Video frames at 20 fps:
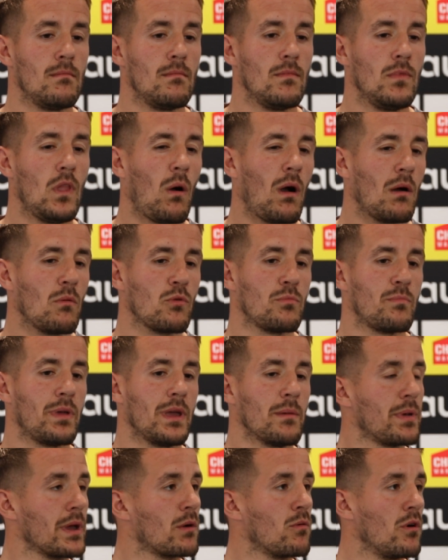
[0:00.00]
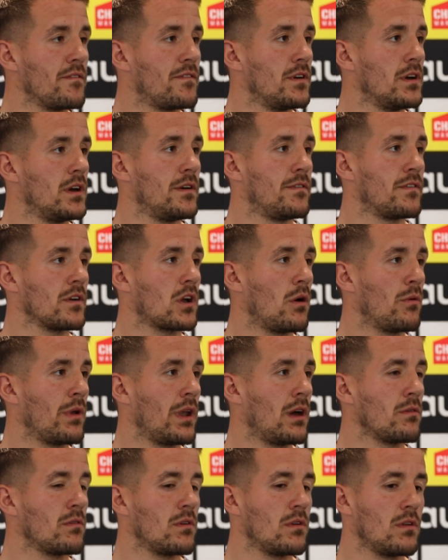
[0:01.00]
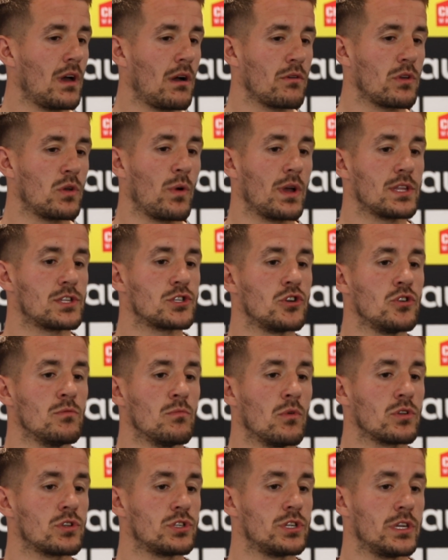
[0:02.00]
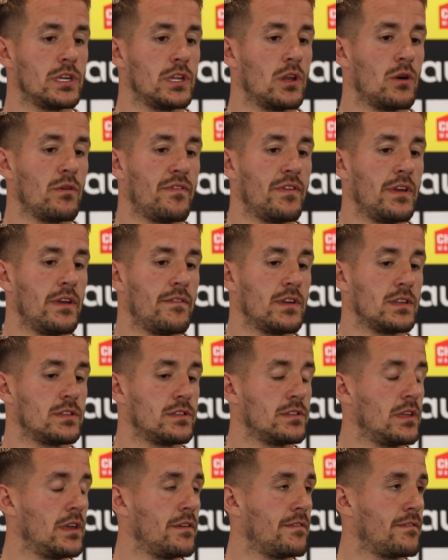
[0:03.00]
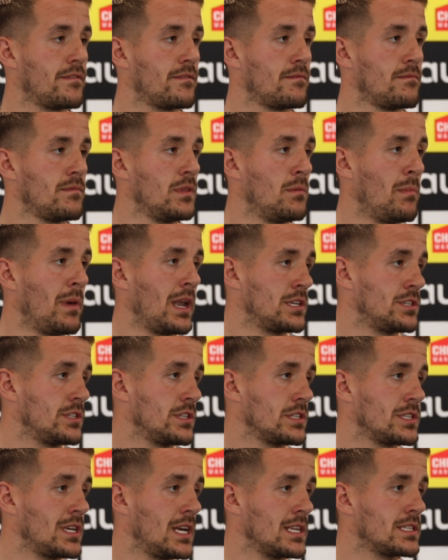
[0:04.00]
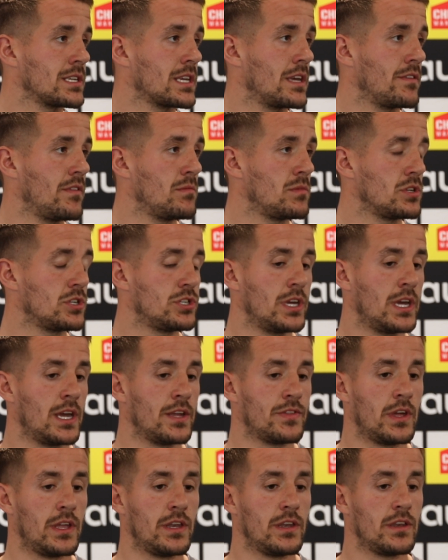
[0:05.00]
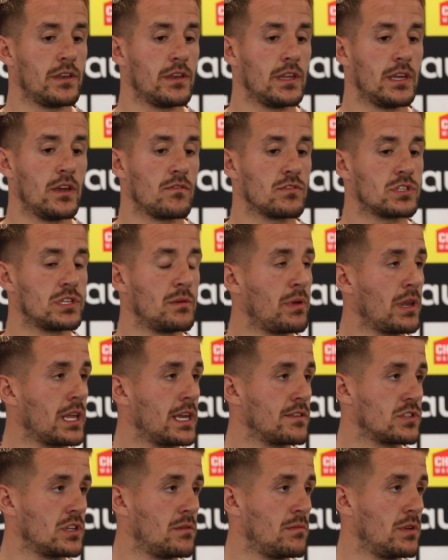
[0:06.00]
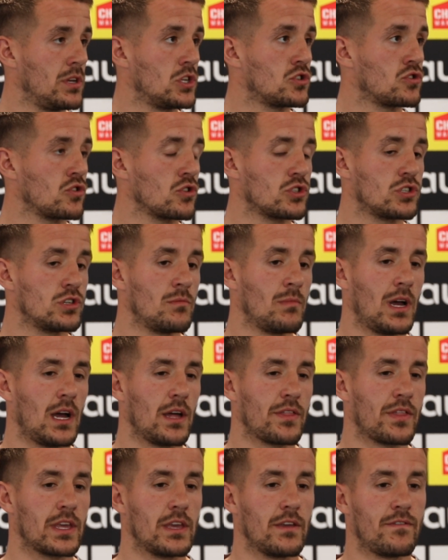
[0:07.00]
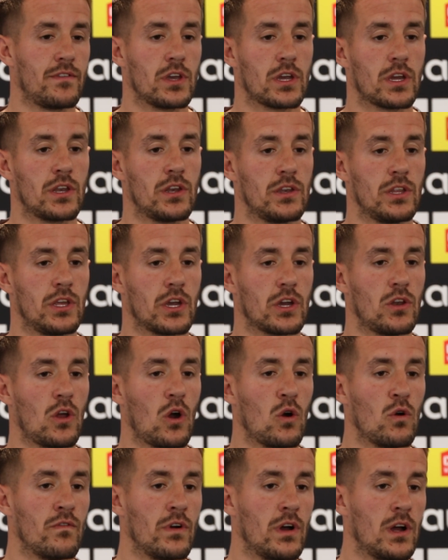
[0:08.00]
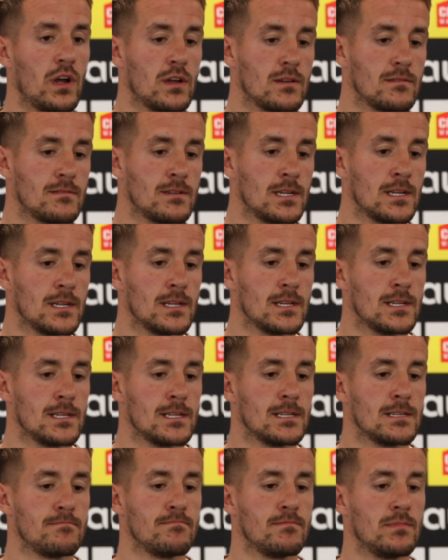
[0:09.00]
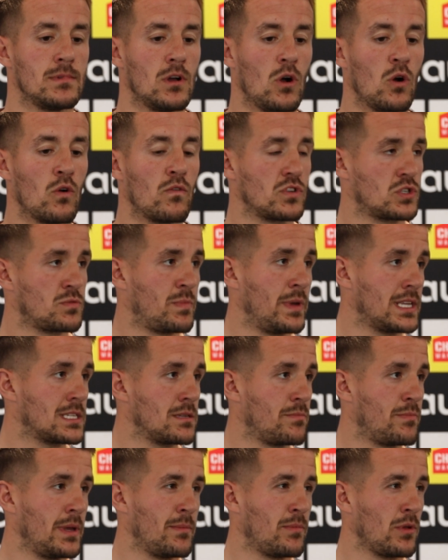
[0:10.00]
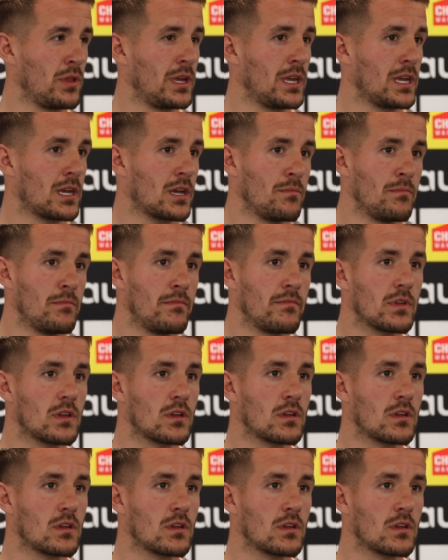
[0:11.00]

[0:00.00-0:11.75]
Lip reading: No, I wouldn't be a big one for going out your way too much. You know, if the manager decides to give him the shirt, then he obviously believes in him and he trusts him. I think if you can over speak to people, it can